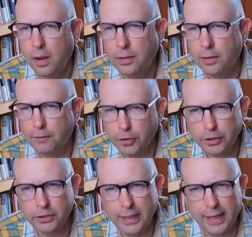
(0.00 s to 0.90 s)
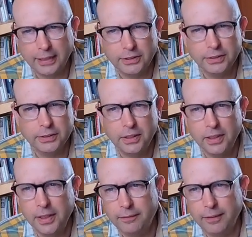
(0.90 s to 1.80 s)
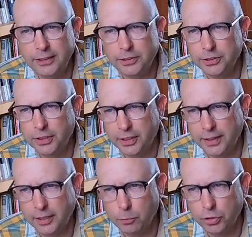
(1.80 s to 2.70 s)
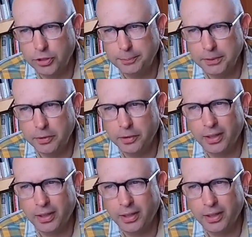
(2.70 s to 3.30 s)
The vertical axis invites us to connect more deeply with our